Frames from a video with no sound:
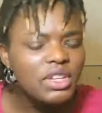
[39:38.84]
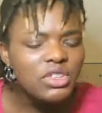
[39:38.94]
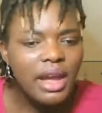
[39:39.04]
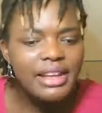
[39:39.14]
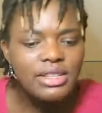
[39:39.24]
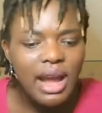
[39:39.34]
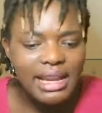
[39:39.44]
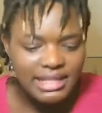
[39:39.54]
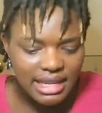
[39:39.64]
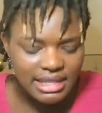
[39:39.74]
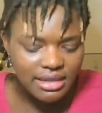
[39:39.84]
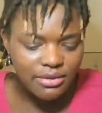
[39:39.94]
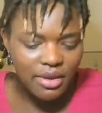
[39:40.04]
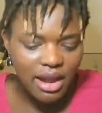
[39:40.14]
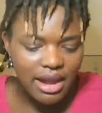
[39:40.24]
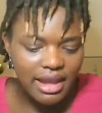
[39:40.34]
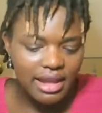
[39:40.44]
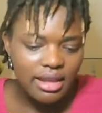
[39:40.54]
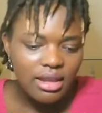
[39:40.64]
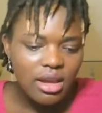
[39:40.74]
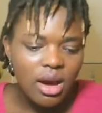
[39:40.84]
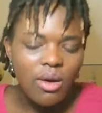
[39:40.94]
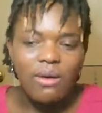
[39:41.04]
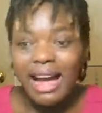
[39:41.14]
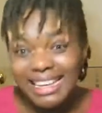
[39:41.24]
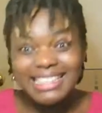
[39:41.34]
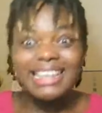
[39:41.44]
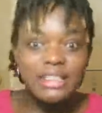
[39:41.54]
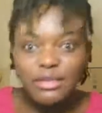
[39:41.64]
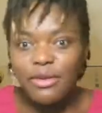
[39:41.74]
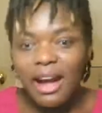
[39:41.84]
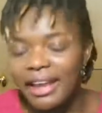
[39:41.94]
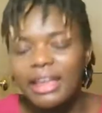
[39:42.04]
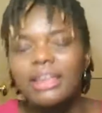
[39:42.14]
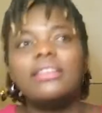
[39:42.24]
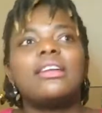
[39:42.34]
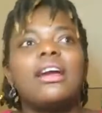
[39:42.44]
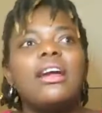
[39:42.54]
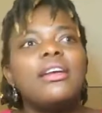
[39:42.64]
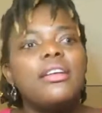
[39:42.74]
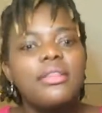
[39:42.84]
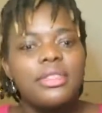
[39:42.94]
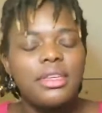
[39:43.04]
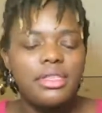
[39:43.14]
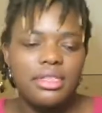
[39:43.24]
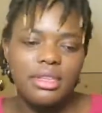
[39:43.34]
trying to identify or identifying the